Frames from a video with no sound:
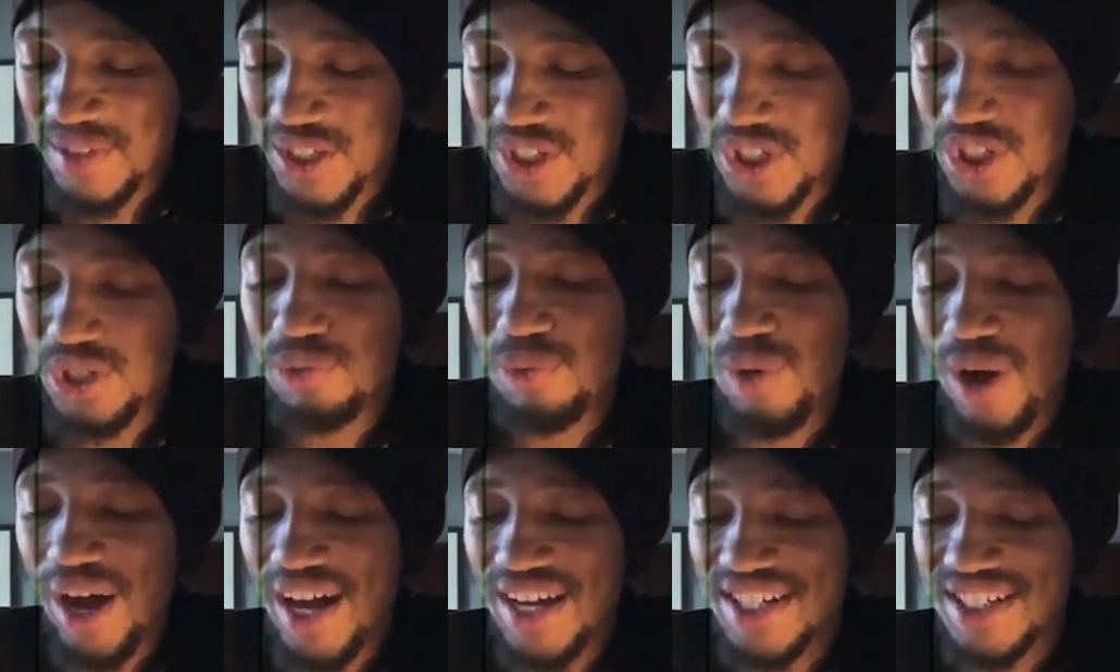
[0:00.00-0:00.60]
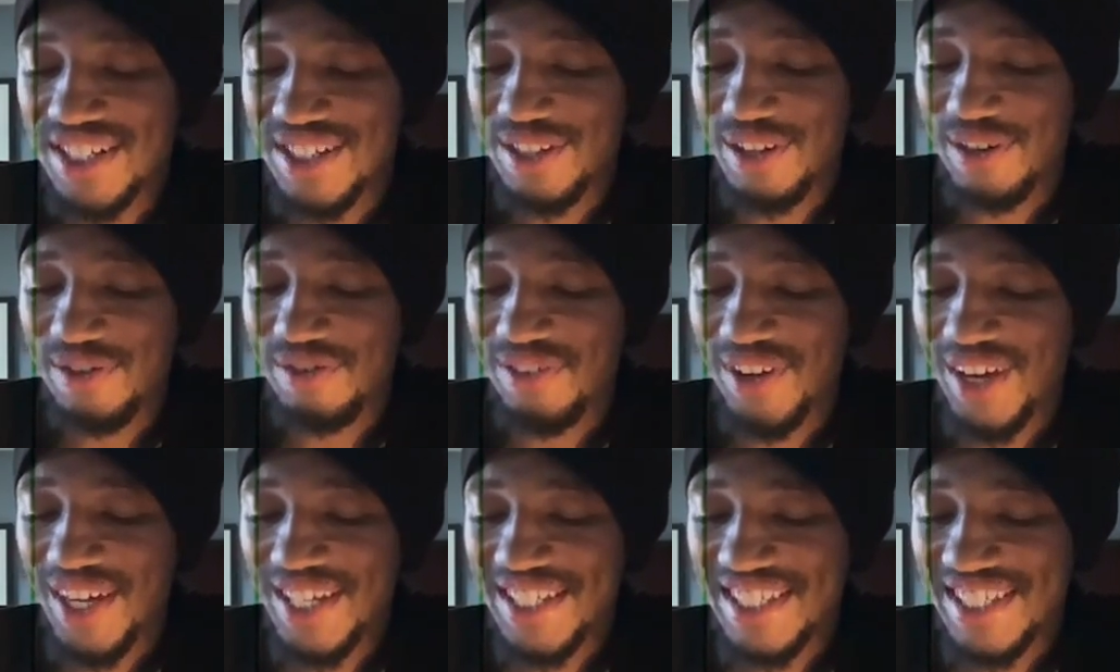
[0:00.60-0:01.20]
She watched their
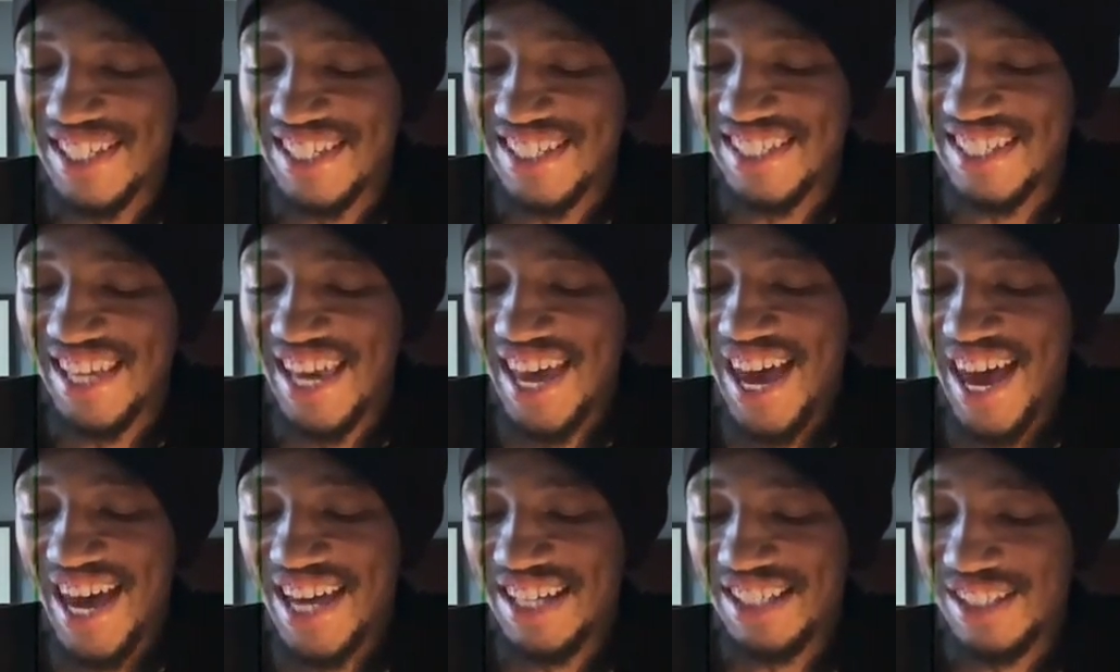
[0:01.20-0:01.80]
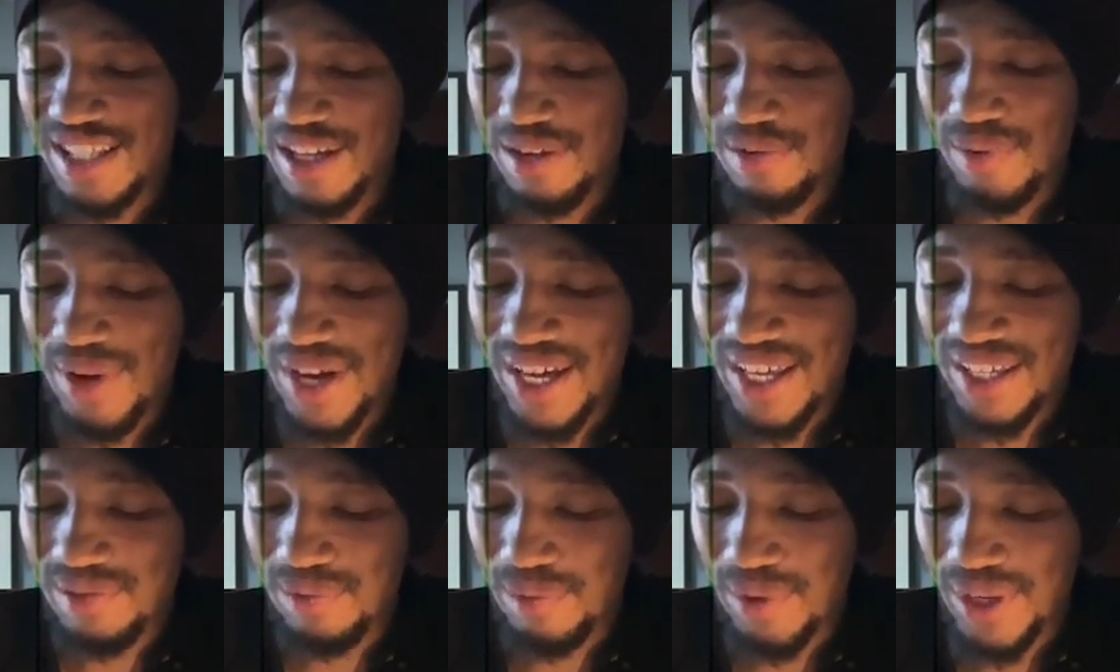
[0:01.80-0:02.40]
faces as they
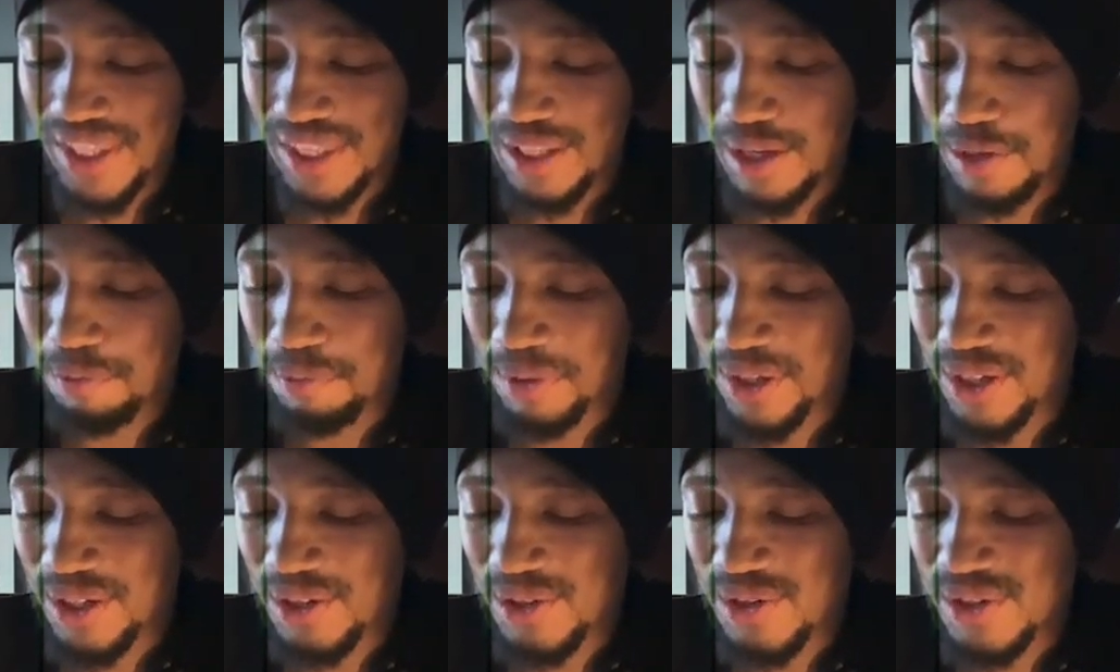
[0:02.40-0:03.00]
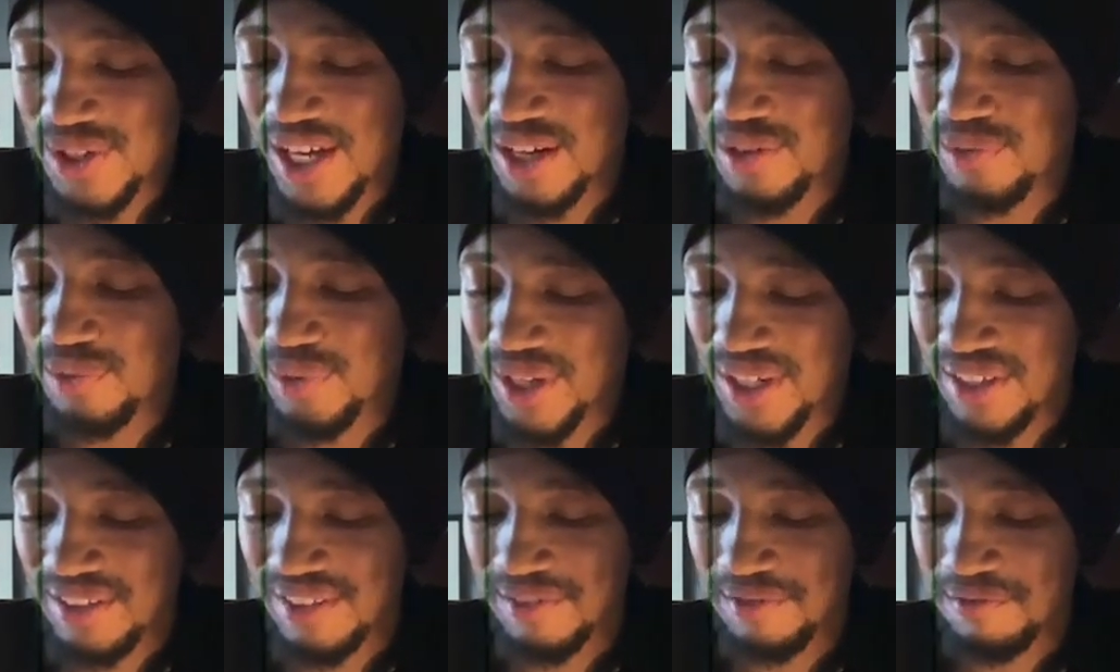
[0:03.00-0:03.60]
read what their peers had
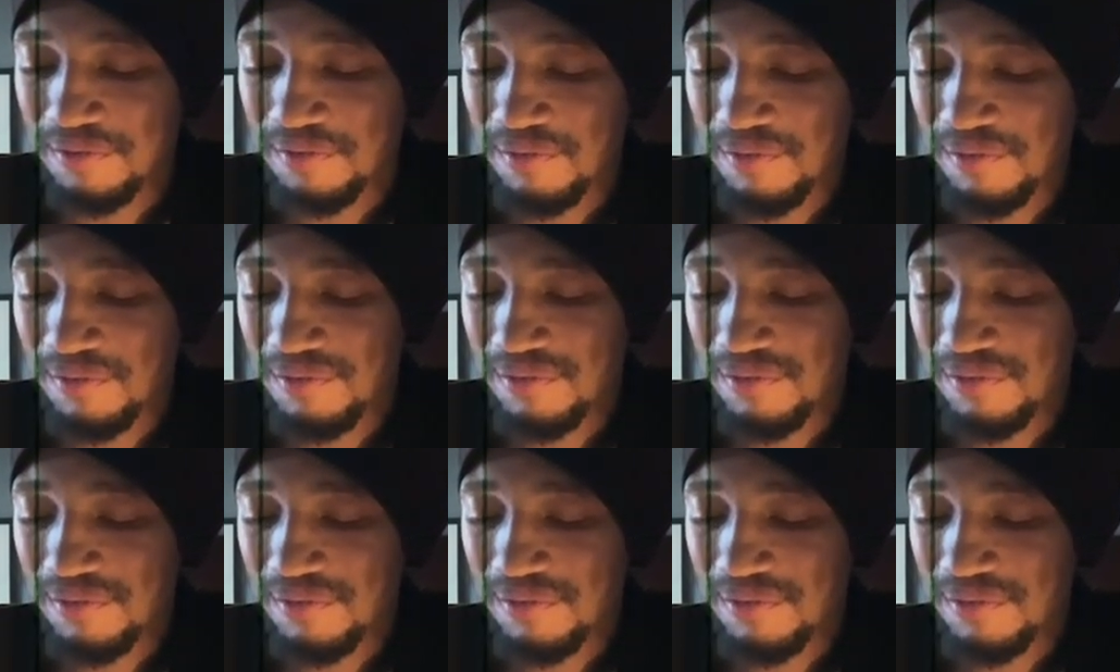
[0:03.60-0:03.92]
written.